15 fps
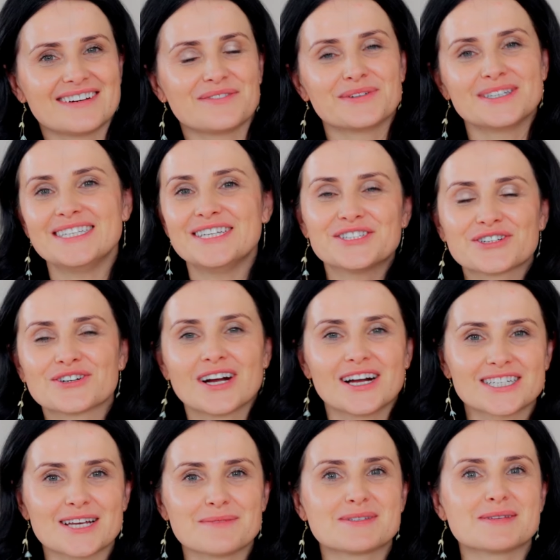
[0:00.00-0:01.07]
We need to
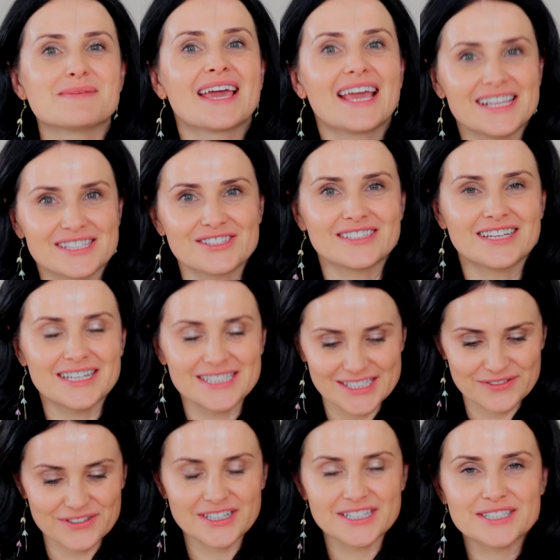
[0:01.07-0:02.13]
crush up some hazelnuts
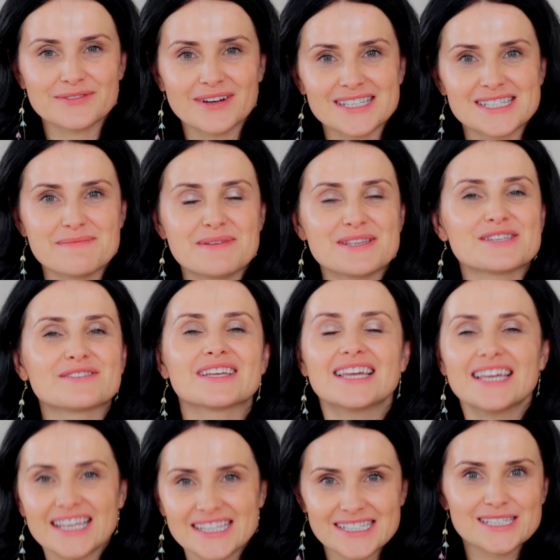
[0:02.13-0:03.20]
for this recipe, so the
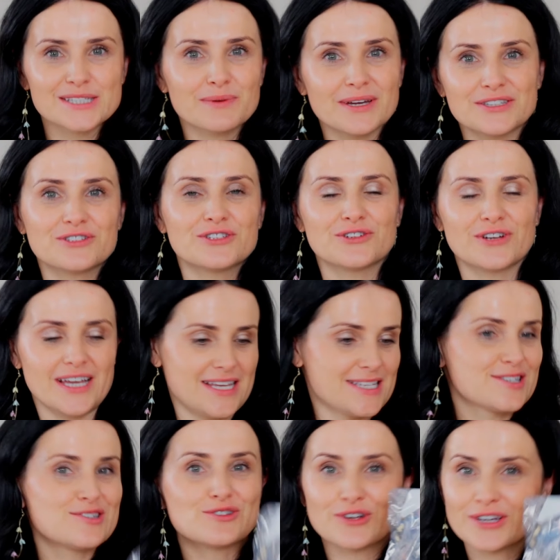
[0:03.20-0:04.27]
easiest way to do it is
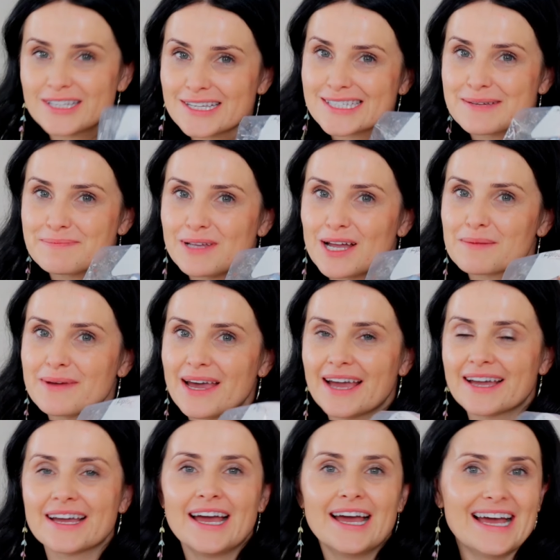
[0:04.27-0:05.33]
to do it in a Ziploc bag
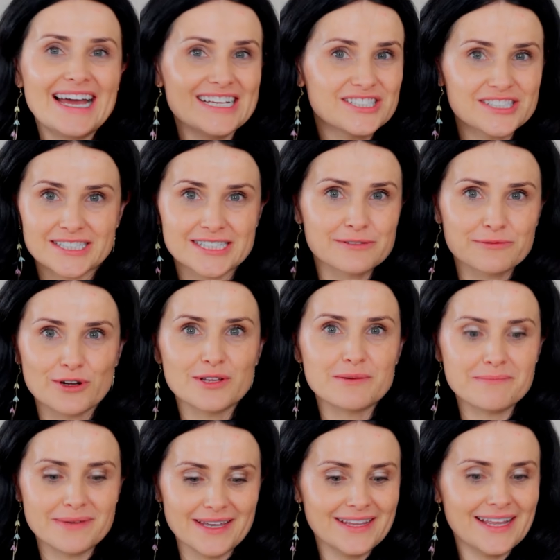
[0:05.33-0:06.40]
and just a rolling
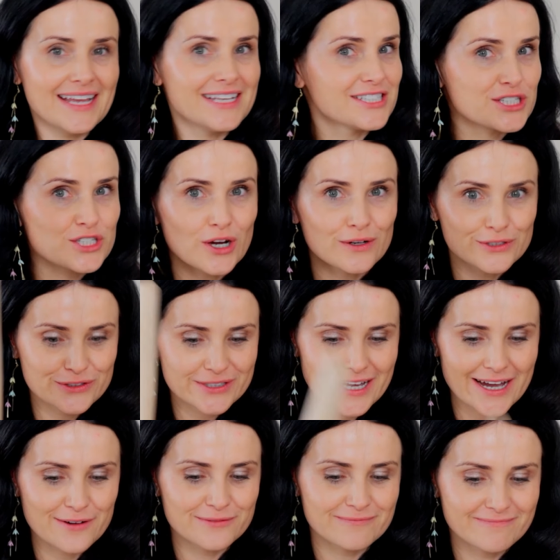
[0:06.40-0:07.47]
pin and just go to
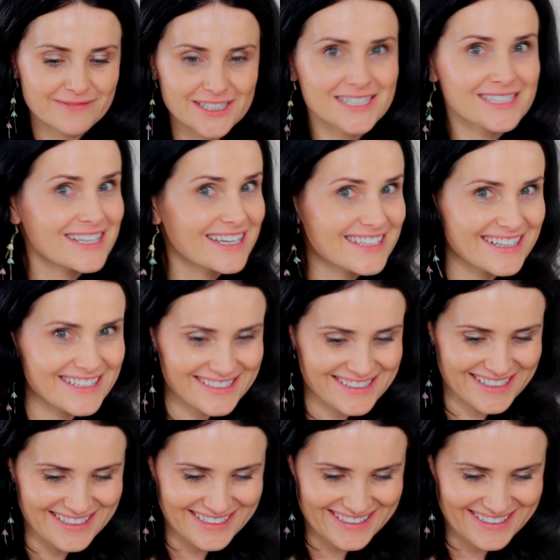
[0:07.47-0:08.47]
town, just like this.